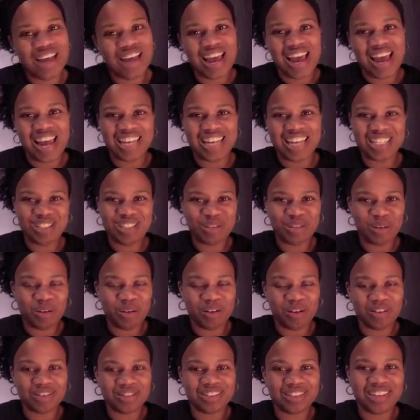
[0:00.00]
and to
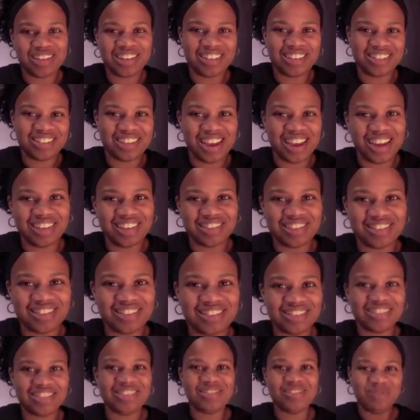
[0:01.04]
all a good night.
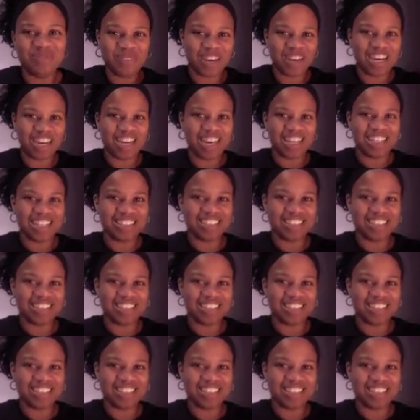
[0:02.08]
Bye.